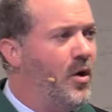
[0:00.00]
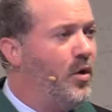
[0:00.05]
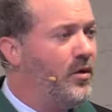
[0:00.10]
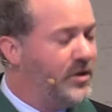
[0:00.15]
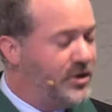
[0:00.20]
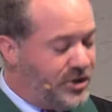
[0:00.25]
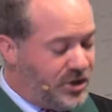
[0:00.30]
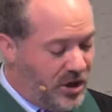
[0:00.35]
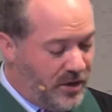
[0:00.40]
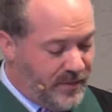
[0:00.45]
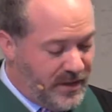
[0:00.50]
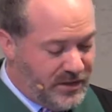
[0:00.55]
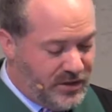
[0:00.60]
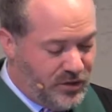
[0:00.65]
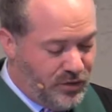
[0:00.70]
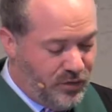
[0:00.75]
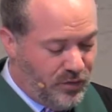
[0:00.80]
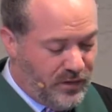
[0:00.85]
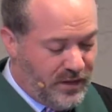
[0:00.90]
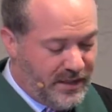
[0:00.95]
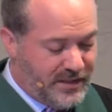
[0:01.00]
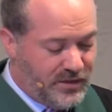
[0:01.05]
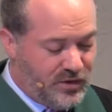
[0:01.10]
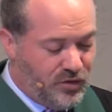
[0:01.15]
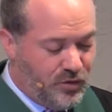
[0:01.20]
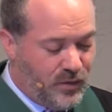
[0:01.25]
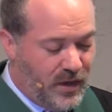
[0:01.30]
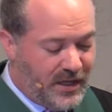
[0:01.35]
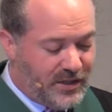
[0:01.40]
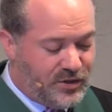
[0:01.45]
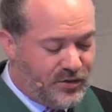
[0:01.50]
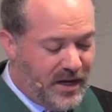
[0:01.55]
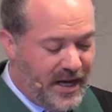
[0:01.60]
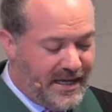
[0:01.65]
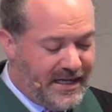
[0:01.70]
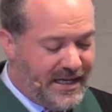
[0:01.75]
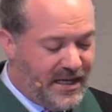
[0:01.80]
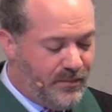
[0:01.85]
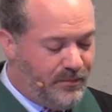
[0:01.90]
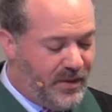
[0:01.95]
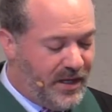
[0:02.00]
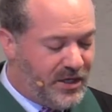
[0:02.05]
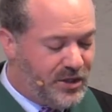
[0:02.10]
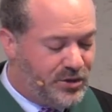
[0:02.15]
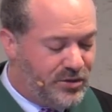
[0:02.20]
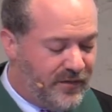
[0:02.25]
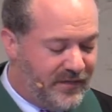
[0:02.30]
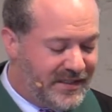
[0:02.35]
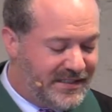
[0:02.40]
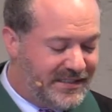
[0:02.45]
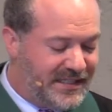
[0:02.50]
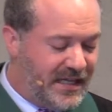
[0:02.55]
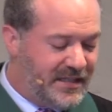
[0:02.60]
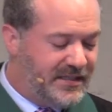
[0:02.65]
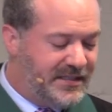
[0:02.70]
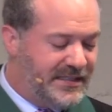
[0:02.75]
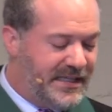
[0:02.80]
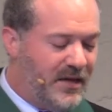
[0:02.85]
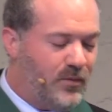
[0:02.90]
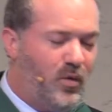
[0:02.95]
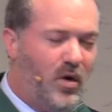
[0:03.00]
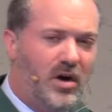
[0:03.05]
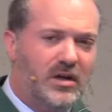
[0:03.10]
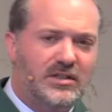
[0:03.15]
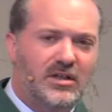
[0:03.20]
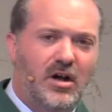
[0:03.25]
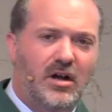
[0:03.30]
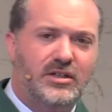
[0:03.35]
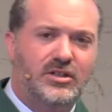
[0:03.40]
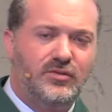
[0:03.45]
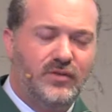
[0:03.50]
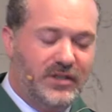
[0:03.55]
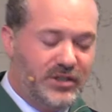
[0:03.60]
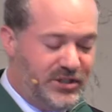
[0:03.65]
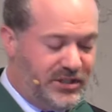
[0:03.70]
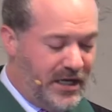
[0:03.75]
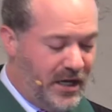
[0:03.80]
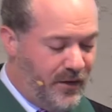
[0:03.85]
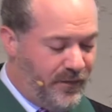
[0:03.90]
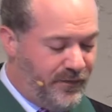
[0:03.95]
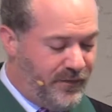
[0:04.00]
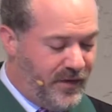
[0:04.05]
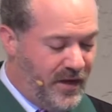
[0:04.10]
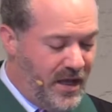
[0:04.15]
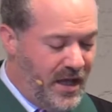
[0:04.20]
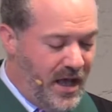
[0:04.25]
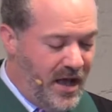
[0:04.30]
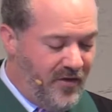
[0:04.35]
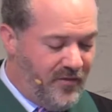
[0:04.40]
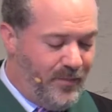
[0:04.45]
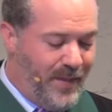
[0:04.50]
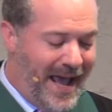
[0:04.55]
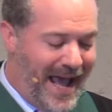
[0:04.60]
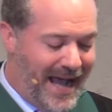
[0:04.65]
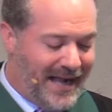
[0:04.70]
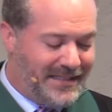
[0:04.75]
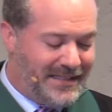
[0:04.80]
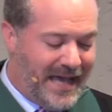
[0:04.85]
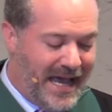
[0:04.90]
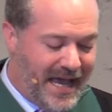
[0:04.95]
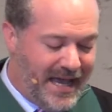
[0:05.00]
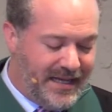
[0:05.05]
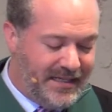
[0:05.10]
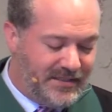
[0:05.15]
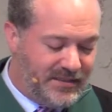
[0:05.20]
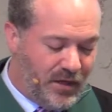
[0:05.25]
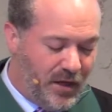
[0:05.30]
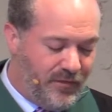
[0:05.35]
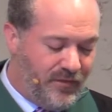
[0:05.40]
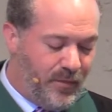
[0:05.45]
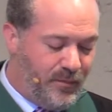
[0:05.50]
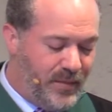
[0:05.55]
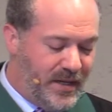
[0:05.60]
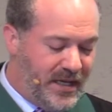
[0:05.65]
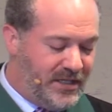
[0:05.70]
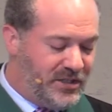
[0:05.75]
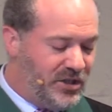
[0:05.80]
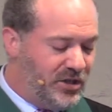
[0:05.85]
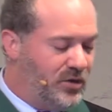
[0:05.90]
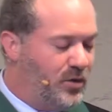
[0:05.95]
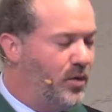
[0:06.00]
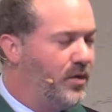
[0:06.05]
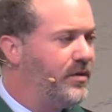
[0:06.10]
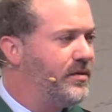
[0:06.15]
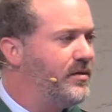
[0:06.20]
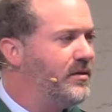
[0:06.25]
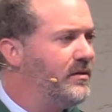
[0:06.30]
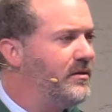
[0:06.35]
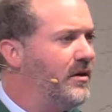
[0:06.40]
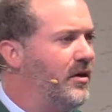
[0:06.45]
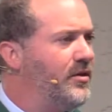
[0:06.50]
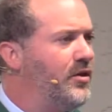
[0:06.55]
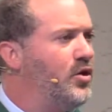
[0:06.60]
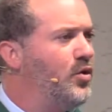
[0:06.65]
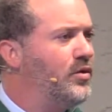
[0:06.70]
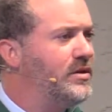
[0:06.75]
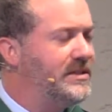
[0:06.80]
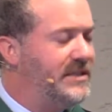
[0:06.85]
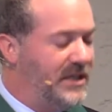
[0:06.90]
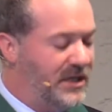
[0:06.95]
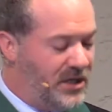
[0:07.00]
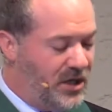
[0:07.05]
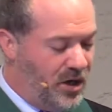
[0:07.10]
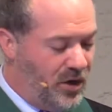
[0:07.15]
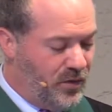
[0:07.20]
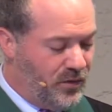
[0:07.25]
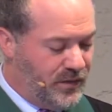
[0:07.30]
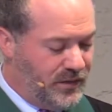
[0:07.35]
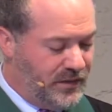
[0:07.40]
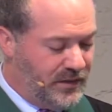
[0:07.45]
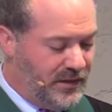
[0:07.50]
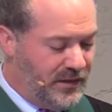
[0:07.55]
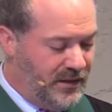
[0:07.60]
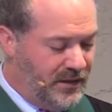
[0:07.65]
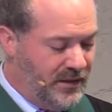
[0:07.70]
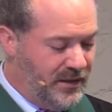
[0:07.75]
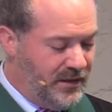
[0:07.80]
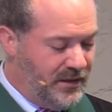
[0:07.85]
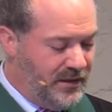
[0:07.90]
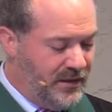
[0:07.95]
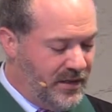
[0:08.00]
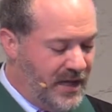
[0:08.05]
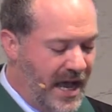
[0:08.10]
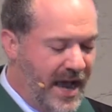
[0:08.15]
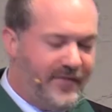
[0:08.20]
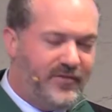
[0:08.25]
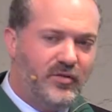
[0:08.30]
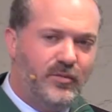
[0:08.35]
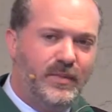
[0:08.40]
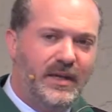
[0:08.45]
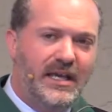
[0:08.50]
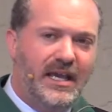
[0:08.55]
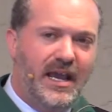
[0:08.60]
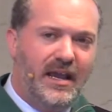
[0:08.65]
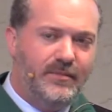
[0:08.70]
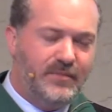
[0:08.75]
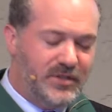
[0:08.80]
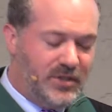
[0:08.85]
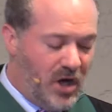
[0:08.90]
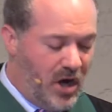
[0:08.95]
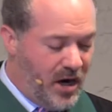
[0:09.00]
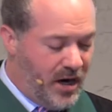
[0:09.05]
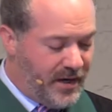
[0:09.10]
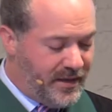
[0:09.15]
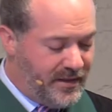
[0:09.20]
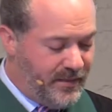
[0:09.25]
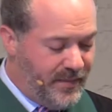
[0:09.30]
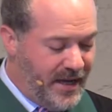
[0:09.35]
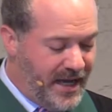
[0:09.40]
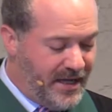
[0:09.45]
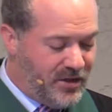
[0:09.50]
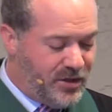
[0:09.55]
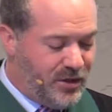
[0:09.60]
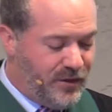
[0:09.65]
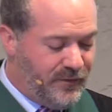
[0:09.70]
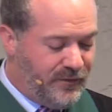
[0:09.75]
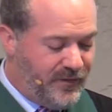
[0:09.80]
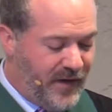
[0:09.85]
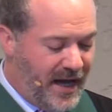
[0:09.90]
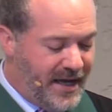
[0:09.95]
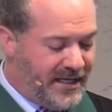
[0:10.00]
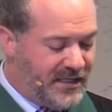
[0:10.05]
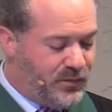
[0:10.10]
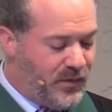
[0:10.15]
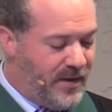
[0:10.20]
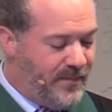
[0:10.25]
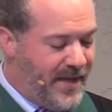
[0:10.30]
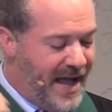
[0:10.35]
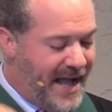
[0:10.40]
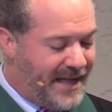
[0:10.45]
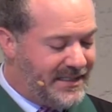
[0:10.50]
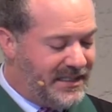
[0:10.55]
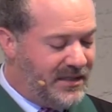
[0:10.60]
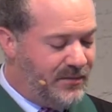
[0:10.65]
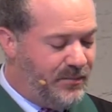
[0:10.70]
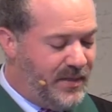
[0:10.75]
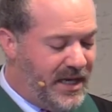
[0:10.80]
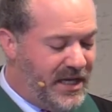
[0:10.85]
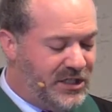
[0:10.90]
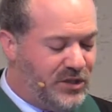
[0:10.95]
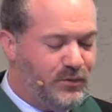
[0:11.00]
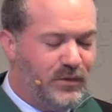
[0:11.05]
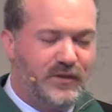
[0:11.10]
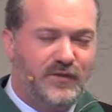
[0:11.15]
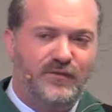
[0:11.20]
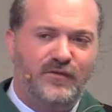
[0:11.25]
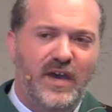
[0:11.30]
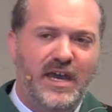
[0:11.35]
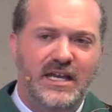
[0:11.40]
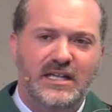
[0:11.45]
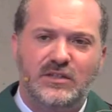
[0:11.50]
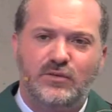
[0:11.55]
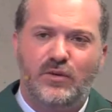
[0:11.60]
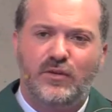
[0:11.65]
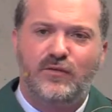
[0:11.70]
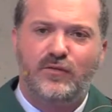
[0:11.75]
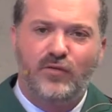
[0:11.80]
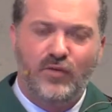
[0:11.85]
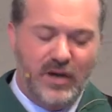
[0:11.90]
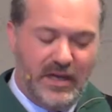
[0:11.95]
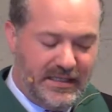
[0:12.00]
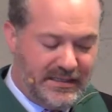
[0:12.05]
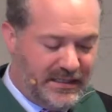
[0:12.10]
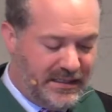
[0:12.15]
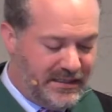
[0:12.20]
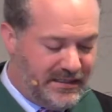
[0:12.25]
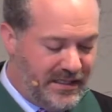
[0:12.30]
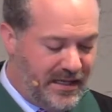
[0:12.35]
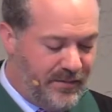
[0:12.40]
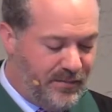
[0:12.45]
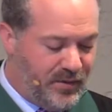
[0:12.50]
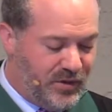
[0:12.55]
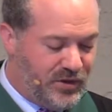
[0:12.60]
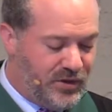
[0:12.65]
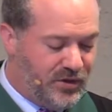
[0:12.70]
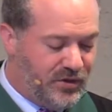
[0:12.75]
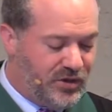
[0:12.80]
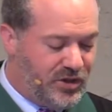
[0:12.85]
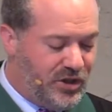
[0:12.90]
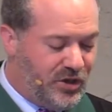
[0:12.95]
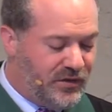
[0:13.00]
Or the German tourist who, while trying to get a picture of a sunset, walked onto a shelf of packed ice off a beach on the North Sea coast. After it became dark, the man couldn't find his way back to the beach and was faced with freezing temperatures.